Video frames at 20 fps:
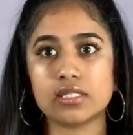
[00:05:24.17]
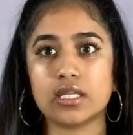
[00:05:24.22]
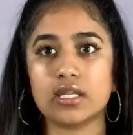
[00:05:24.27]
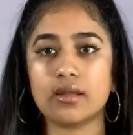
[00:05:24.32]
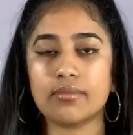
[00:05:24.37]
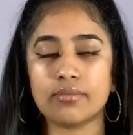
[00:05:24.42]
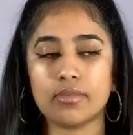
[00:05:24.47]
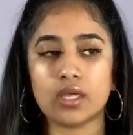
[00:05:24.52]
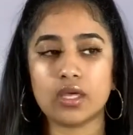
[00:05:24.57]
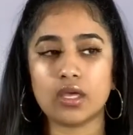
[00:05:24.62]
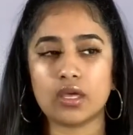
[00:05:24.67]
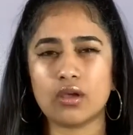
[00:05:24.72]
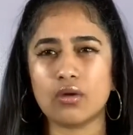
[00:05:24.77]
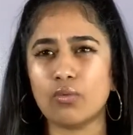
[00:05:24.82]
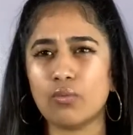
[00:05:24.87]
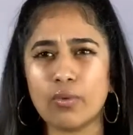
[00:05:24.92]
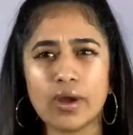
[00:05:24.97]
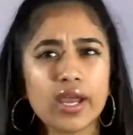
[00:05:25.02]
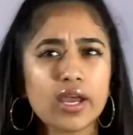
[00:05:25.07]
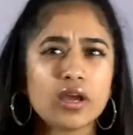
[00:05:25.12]
And I'm like,
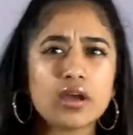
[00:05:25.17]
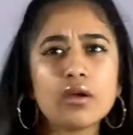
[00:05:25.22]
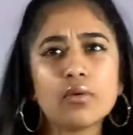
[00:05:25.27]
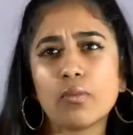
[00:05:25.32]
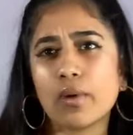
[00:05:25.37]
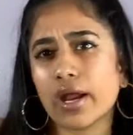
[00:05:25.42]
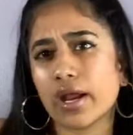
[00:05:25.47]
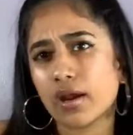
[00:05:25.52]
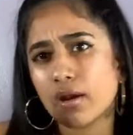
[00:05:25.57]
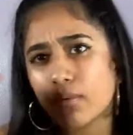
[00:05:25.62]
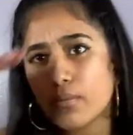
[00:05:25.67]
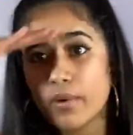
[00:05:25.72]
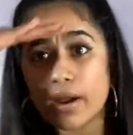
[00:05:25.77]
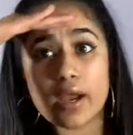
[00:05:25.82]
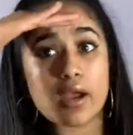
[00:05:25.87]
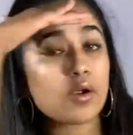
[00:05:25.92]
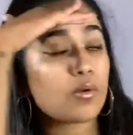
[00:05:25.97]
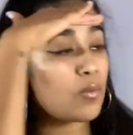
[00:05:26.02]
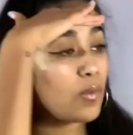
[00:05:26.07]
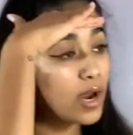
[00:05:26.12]
where, where,
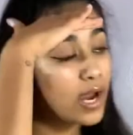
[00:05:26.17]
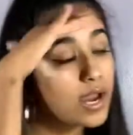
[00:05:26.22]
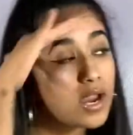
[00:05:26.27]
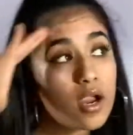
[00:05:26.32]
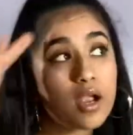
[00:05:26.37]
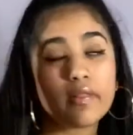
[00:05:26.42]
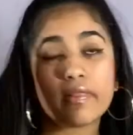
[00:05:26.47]
where, where?